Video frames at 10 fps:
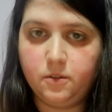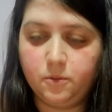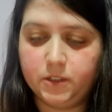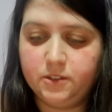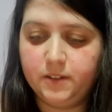
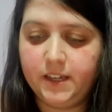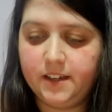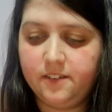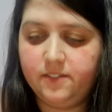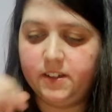What do we
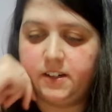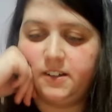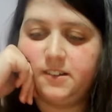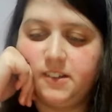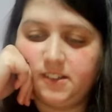have
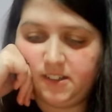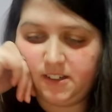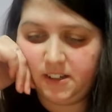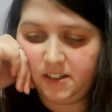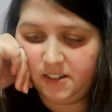here?
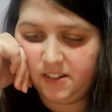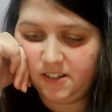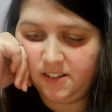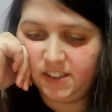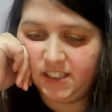
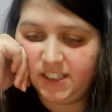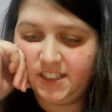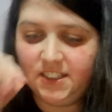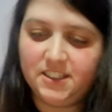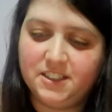Oh, look at
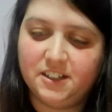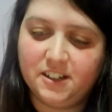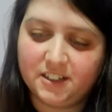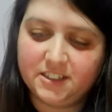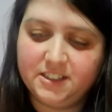these
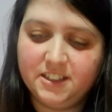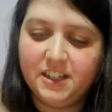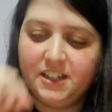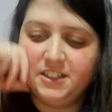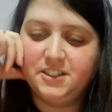dogs
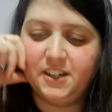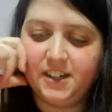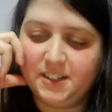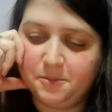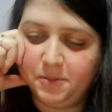
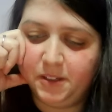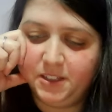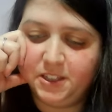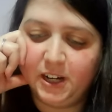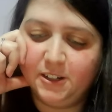trying to be
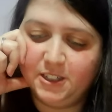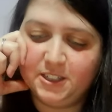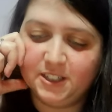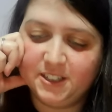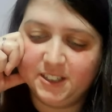
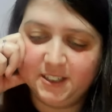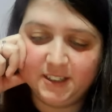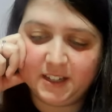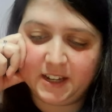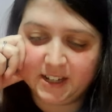social
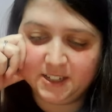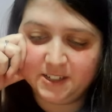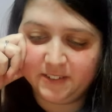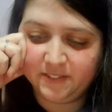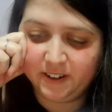and
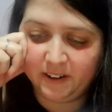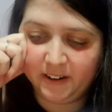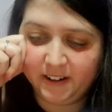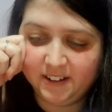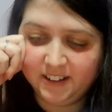
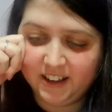extroverted.